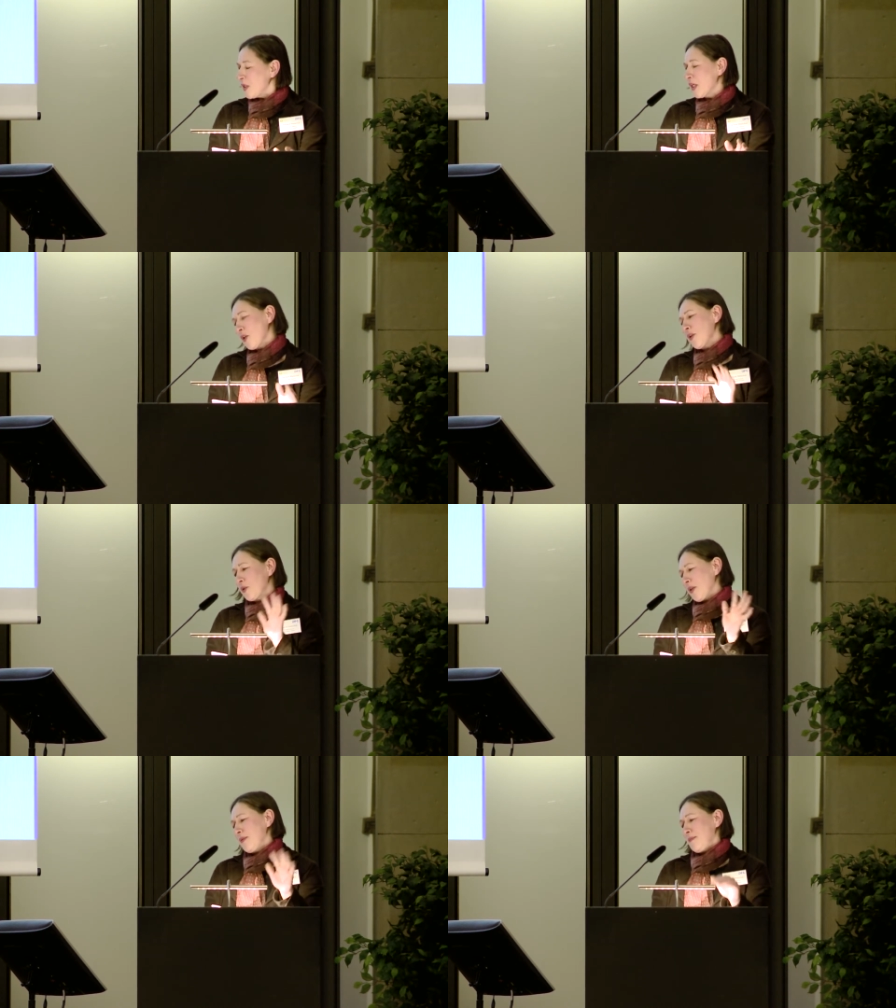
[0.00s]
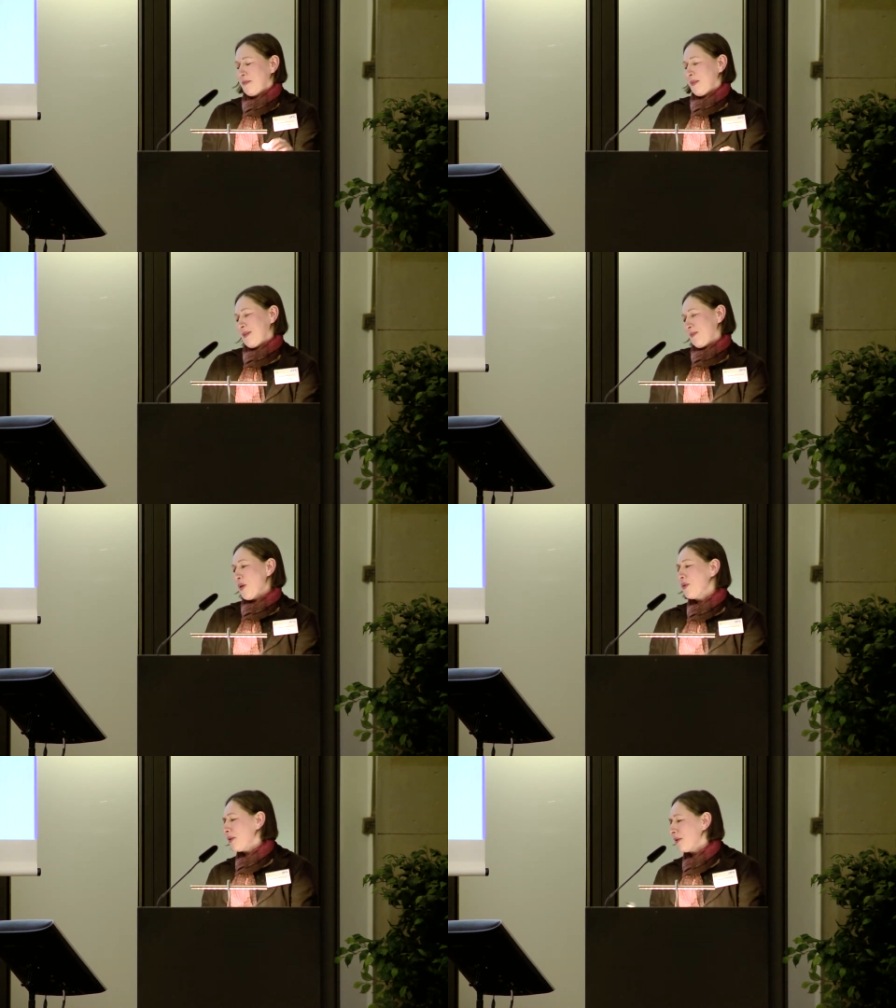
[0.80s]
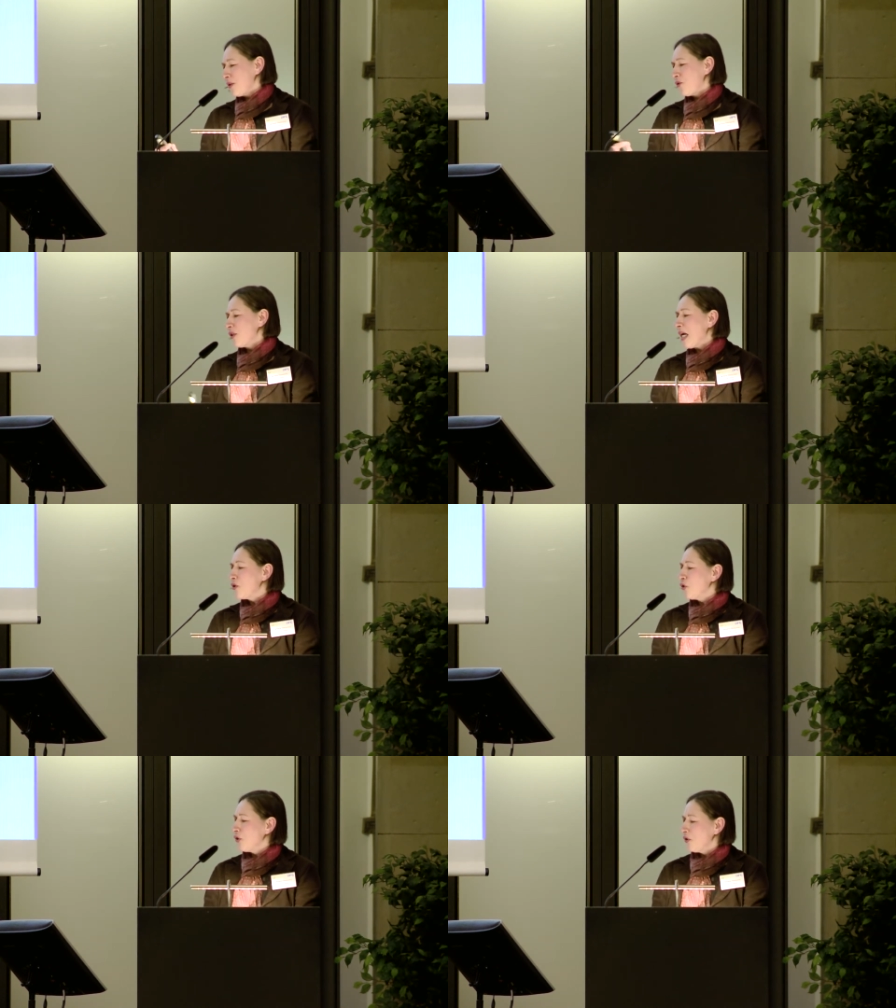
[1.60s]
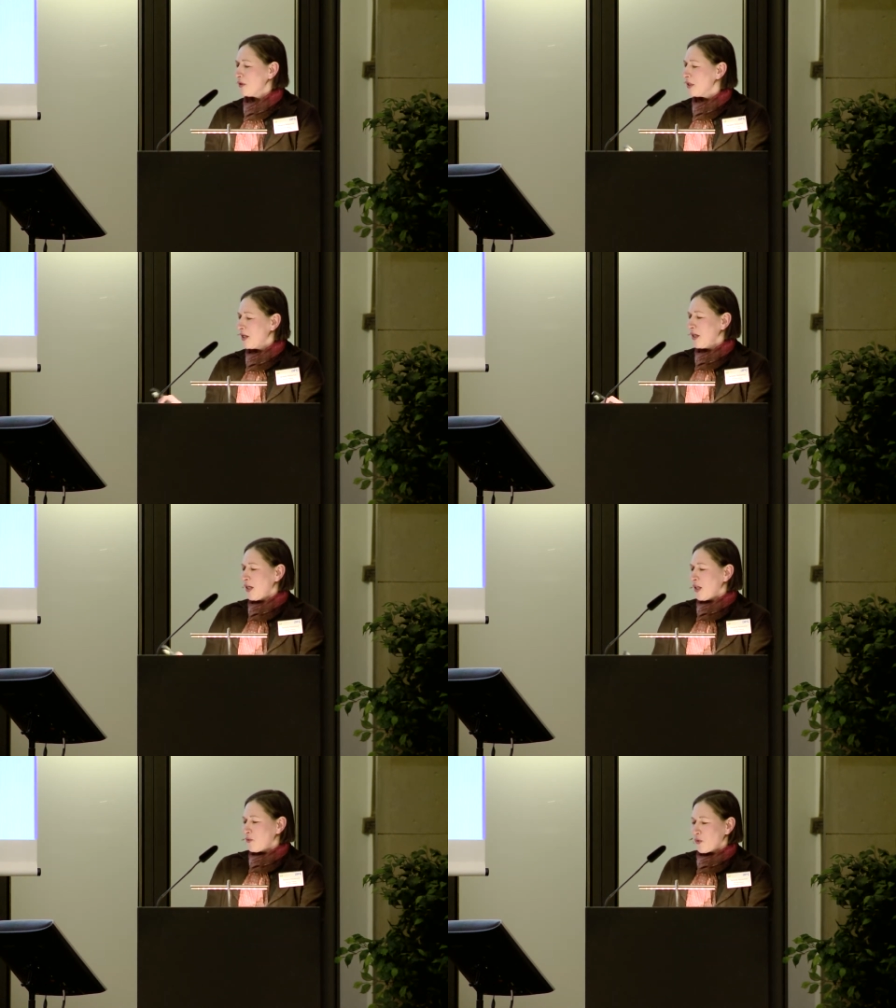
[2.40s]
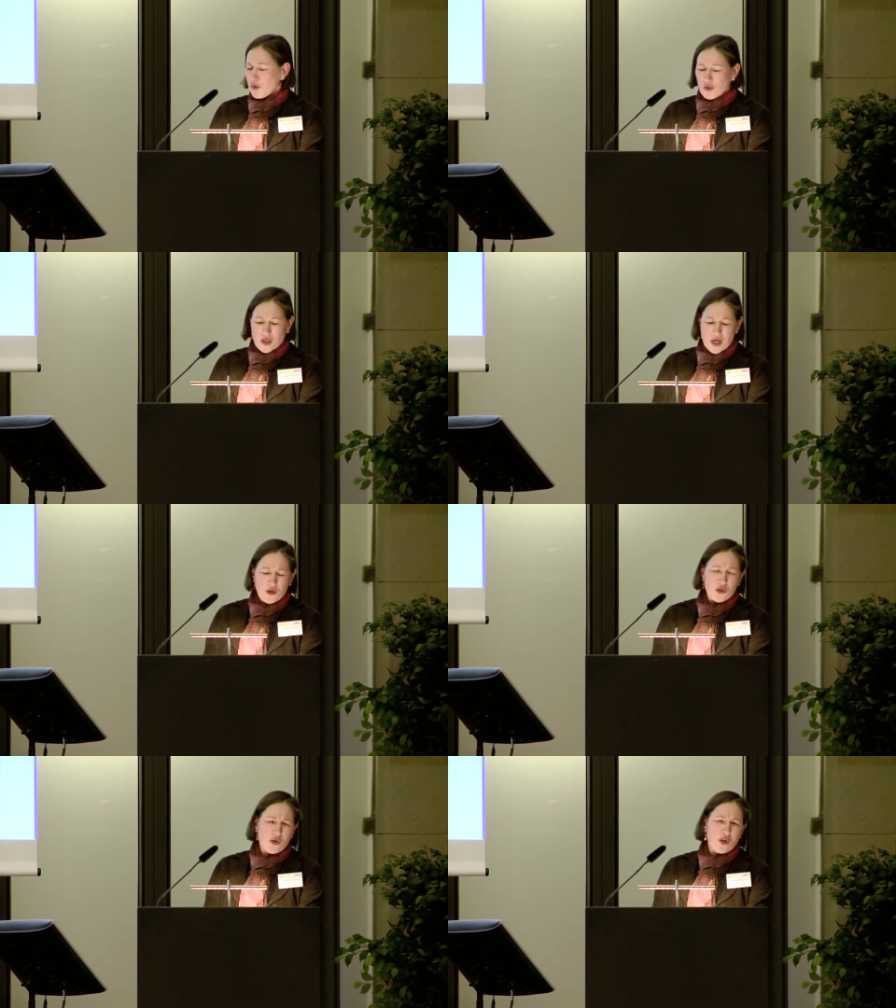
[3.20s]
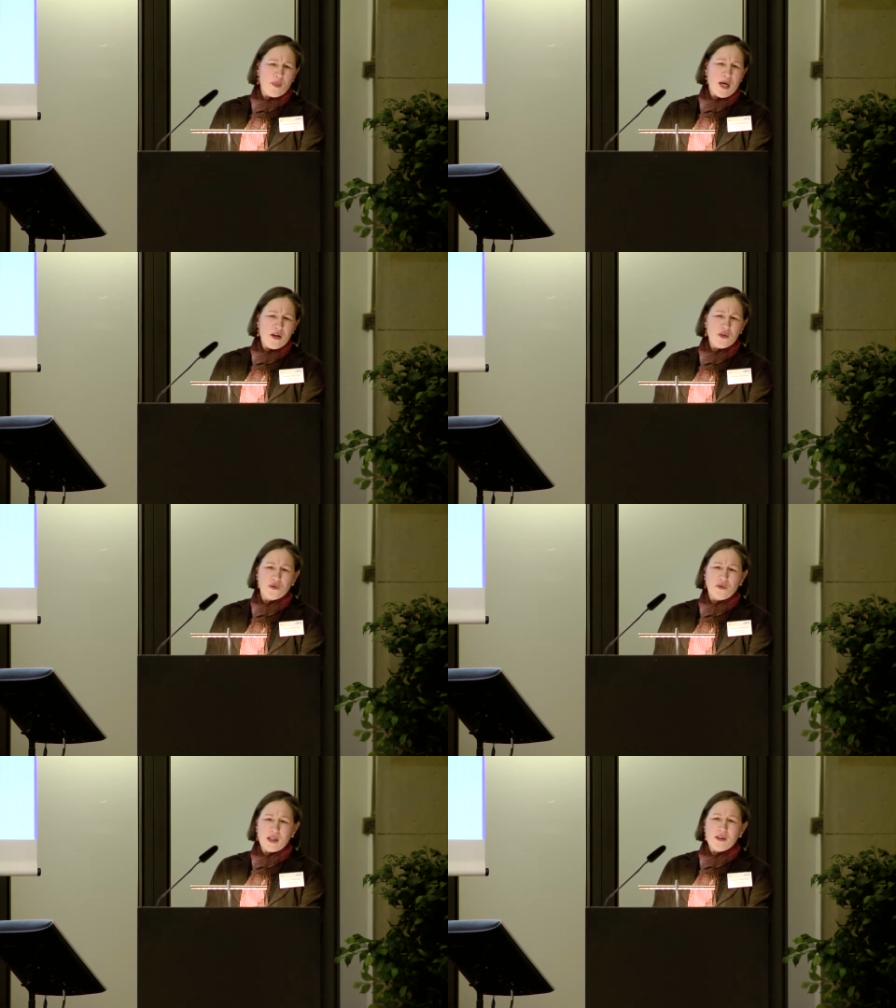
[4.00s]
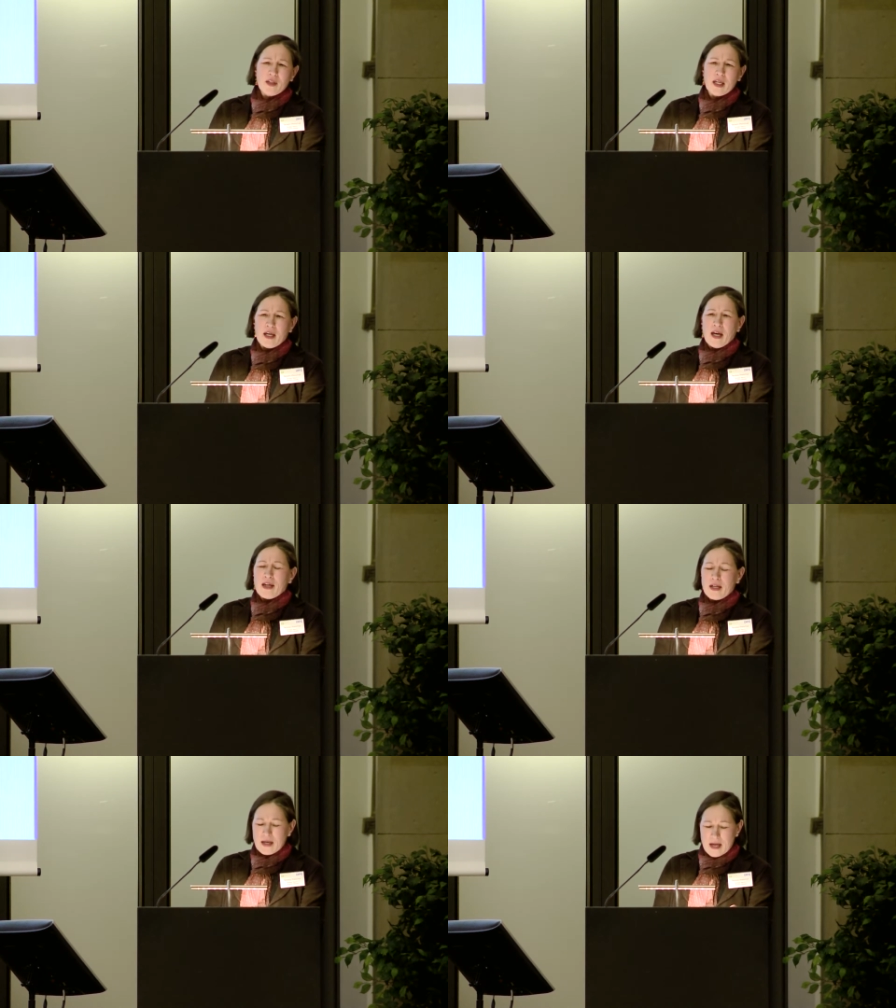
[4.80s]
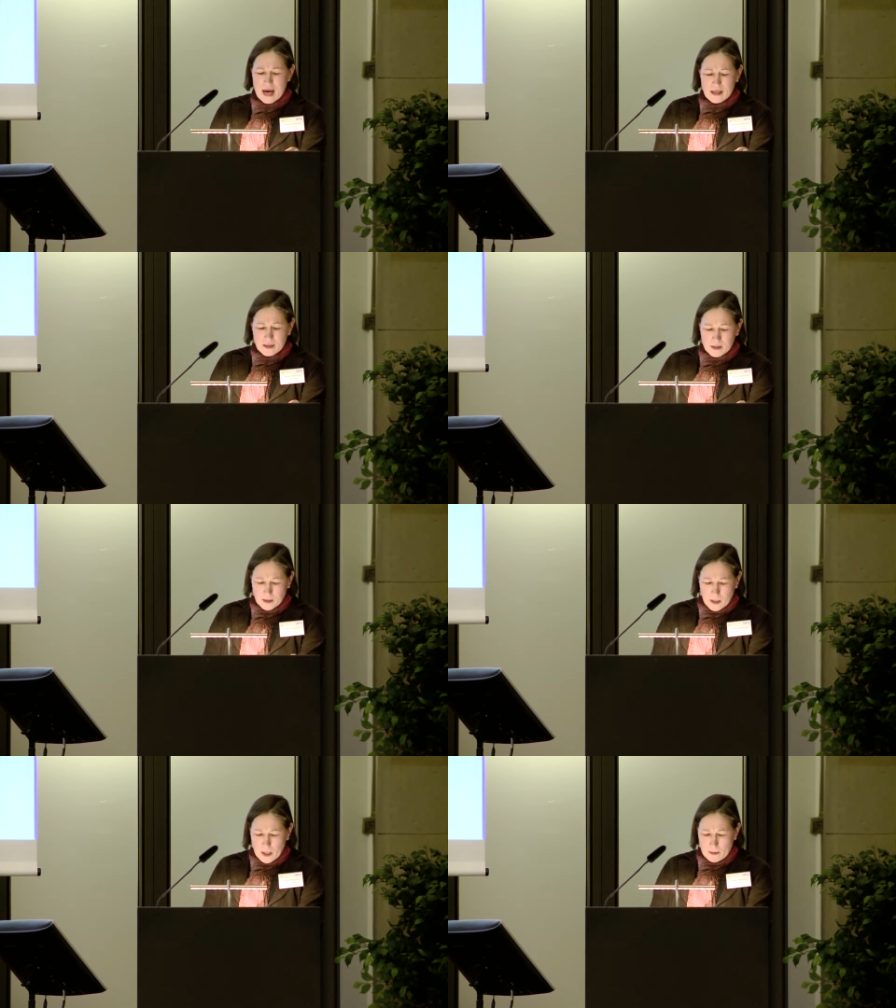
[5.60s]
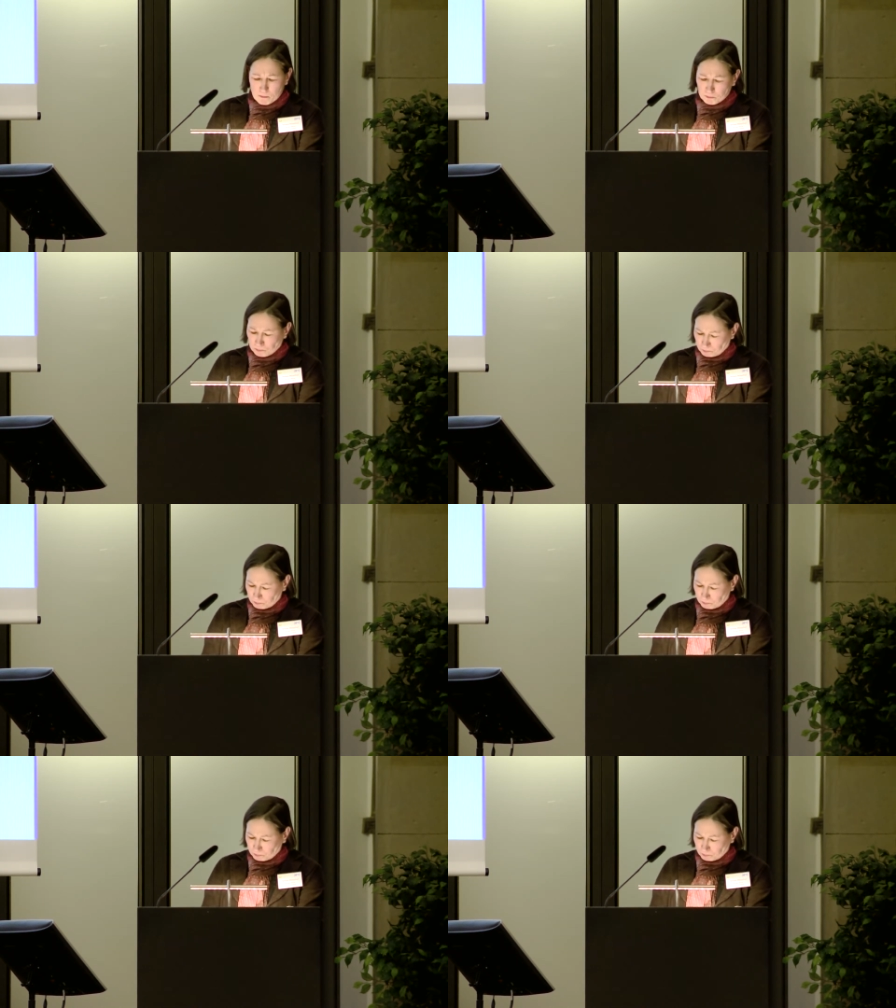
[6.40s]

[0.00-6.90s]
as, as, you know, the, the Society journal, it was also another journal by Elsevier. And in the end, um,